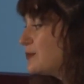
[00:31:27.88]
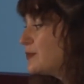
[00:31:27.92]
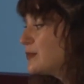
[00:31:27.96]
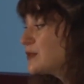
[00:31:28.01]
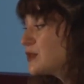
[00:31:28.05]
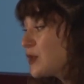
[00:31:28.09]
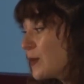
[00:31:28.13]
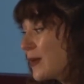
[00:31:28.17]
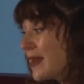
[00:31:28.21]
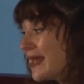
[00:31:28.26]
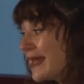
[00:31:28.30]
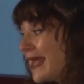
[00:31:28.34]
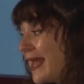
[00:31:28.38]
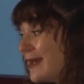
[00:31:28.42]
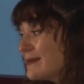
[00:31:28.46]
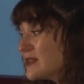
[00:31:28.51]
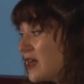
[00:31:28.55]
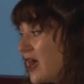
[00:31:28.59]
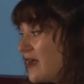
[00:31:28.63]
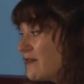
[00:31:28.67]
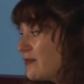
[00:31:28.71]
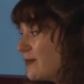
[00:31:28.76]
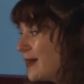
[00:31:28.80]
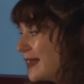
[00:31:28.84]
So when it came to
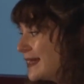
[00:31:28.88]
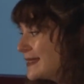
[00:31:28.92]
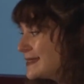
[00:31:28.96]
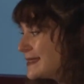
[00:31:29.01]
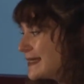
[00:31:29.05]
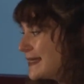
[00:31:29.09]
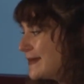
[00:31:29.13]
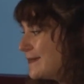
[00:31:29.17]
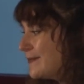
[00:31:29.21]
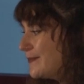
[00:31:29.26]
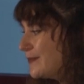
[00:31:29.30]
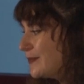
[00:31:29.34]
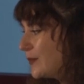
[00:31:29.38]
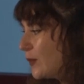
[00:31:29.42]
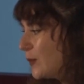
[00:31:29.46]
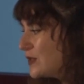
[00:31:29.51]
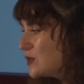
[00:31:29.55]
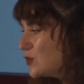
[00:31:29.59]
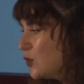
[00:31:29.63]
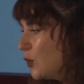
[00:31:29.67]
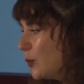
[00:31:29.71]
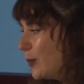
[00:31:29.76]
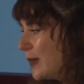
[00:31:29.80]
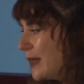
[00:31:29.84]
ivermectin, we
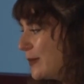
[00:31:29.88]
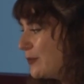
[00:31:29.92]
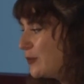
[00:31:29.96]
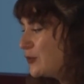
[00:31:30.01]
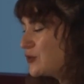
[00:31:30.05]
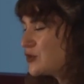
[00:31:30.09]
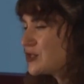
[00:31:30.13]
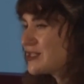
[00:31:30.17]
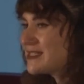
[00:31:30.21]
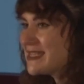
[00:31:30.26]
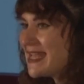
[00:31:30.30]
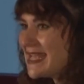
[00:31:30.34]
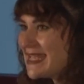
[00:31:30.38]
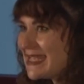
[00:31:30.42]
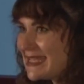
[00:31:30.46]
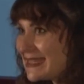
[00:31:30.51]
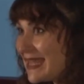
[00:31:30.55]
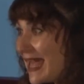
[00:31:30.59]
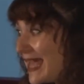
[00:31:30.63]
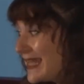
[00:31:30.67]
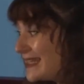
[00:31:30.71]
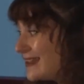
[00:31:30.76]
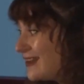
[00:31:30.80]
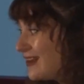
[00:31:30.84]
saw people just taking
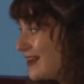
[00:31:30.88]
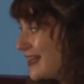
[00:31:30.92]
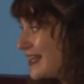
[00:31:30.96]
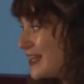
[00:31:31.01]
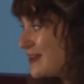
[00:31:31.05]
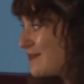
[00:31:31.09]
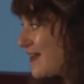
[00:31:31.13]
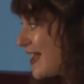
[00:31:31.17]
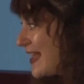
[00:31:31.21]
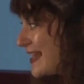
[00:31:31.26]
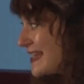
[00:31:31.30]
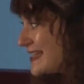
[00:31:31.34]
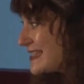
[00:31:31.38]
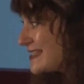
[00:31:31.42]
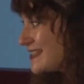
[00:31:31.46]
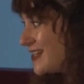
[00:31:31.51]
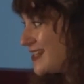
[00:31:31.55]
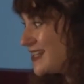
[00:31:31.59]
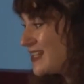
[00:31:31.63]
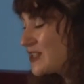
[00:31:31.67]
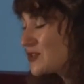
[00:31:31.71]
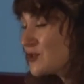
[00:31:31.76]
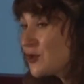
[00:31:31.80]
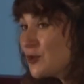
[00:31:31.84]
the headline of any
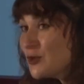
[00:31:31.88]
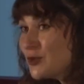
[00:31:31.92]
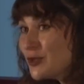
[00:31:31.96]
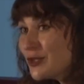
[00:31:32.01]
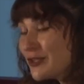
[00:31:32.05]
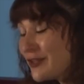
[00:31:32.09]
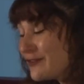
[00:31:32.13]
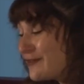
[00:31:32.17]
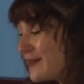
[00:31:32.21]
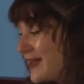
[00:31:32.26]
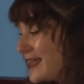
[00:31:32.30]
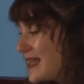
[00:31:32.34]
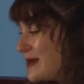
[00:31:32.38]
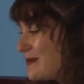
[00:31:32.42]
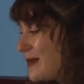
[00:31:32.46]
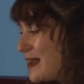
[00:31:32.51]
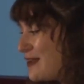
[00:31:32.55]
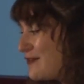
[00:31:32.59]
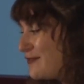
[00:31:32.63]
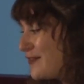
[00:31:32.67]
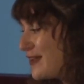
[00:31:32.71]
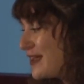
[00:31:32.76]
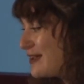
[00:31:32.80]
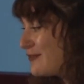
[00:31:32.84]
study at all that found a
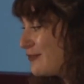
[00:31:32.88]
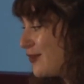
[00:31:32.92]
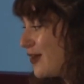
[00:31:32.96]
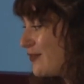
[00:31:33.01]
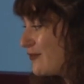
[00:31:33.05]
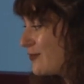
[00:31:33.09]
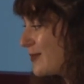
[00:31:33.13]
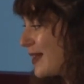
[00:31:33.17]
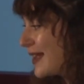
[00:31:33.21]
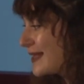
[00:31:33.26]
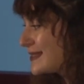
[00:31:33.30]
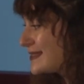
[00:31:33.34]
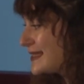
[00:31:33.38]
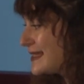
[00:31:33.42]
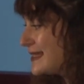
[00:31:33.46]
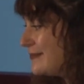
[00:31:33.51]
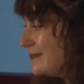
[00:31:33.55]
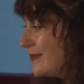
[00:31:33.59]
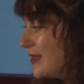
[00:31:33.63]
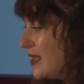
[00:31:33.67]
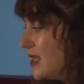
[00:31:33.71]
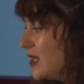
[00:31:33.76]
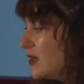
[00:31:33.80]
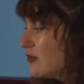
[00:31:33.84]
benefit for
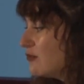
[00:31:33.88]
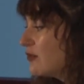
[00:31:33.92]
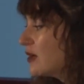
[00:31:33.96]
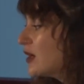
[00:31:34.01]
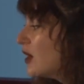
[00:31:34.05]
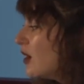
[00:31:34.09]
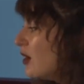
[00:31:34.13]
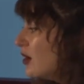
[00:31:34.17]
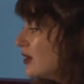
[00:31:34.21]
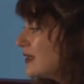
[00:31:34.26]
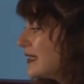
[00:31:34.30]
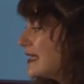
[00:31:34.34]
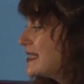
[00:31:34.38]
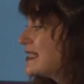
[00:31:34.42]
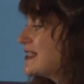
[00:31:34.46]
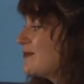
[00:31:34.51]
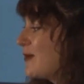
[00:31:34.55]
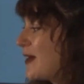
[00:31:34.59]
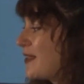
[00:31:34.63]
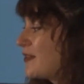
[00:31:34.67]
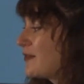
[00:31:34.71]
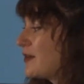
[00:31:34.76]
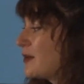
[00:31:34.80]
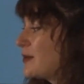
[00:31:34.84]
ivermectin, regardless of
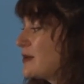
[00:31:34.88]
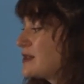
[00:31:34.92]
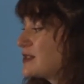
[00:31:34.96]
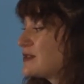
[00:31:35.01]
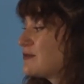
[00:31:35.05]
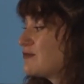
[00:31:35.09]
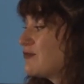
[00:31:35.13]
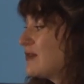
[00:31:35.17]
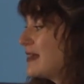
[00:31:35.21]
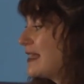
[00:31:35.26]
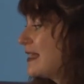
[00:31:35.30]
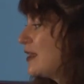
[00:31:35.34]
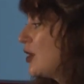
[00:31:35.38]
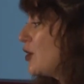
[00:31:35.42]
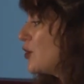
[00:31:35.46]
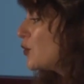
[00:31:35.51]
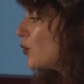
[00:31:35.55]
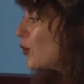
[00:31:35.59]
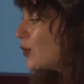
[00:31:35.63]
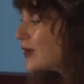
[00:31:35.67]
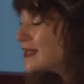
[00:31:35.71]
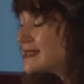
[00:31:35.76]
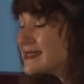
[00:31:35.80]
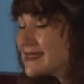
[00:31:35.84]
whether it was really low
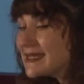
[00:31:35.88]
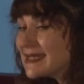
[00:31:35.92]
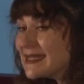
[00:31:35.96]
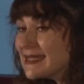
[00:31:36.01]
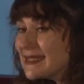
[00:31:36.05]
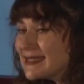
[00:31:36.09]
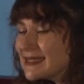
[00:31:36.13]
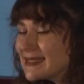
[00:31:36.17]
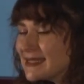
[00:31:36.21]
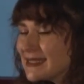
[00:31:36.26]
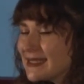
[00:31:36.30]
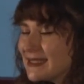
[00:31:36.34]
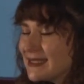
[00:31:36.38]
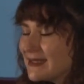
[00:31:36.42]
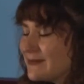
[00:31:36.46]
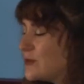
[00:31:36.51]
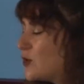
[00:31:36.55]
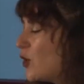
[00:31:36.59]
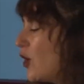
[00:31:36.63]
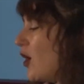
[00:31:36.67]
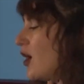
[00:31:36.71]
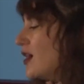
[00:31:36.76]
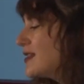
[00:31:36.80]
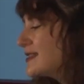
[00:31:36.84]
quality,
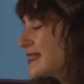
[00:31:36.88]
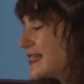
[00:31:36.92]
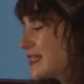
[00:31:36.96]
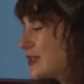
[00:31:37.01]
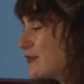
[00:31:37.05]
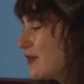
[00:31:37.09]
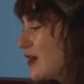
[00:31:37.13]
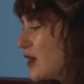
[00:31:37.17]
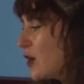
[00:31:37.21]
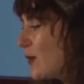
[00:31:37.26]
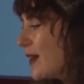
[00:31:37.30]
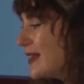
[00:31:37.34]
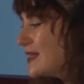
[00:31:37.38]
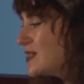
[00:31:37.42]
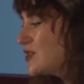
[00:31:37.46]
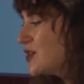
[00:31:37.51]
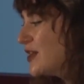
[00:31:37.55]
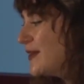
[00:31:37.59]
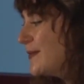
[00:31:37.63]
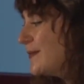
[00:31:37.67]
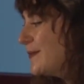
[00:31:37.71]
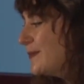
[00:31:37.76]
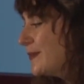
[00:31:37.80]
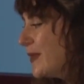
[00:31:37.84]
not asking the right
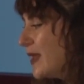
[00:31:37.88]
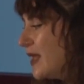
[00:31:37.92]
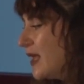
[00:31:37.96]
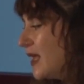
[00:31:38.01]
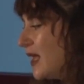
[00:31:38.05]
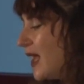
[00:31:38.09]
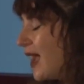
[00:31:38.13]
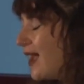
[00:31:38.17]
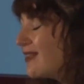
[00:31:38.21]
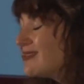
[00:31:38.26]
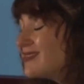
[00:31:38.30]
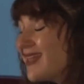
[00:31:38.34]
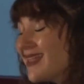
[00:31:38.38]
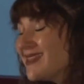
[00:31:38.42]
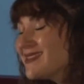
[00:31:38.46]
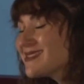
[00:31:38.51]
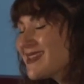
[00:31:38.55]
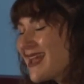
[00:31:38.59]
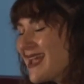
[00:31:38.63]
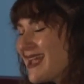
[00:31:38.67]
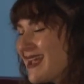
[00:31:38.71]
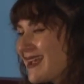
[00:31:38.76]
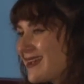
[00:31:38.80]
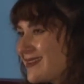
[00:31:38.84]
question, and then
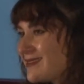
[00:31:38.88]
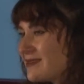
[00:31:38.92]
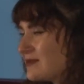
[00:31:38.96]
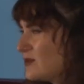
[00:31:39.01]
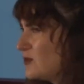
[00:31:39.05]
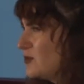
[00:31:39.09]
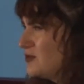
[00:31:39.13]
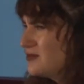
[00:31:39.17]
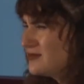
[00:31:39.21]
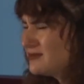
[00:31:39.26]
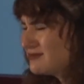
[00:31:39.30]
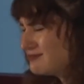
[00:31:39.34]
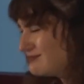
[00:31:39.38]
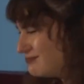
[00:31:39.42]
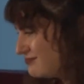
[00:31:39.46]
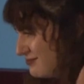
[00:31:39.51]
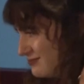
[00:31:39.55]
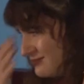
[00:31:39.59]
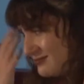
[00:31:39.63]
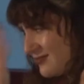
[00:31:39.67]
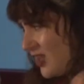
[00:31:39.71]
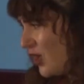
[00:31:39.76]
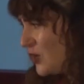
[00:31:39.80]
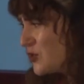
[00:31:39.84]
saying, well,
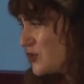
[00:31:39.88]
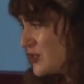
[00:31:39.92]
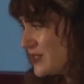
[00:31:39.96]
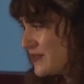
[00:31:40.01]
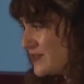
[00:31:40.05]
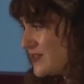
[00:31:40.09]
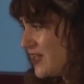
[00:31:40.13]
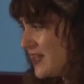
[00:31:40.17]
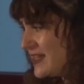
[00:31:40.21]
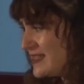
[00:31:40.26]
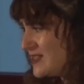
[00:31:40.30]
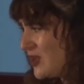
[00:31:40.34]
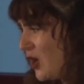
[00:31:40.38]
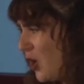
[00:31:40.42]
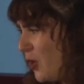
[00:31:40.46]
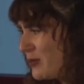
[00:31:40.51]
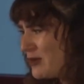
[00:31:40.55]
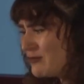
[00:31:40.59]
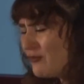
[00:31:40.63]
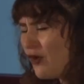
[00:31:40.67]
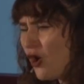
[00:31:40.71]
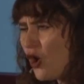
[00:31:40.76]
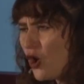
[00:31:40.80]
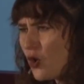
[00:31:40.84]
hundreds of studies can't
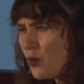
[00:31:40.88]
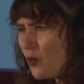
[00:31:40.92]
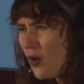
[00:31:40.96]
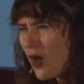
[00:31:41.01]
be wrong.